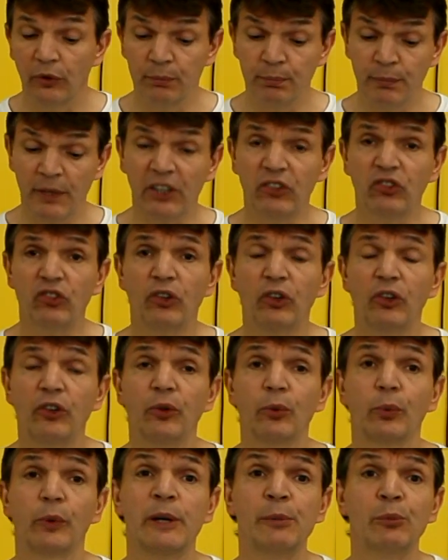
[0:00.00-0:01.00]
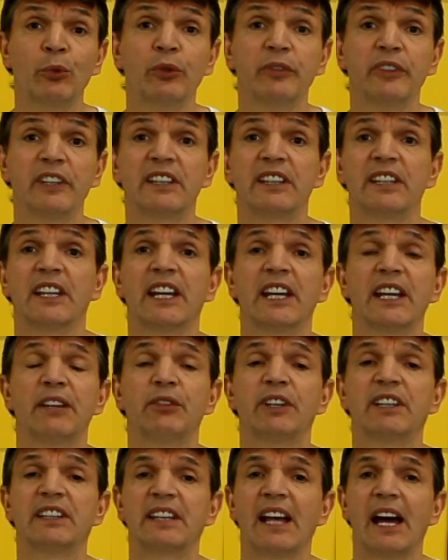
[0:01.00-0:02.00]
Make sure you remove it
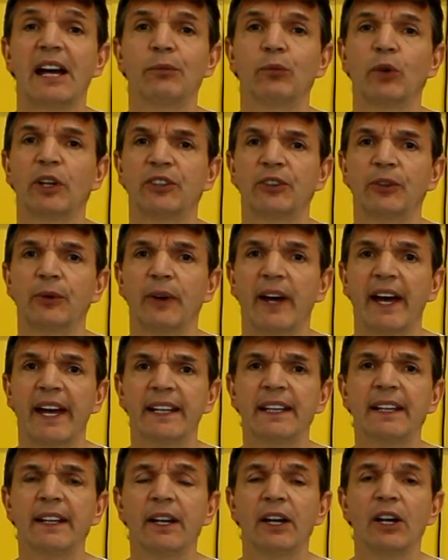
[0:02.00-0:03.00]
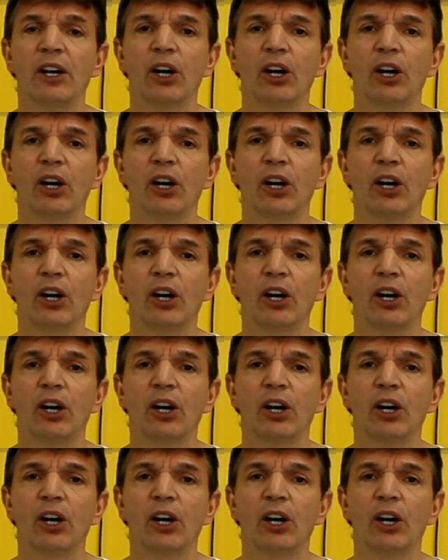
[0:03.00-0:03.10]
every time what you add,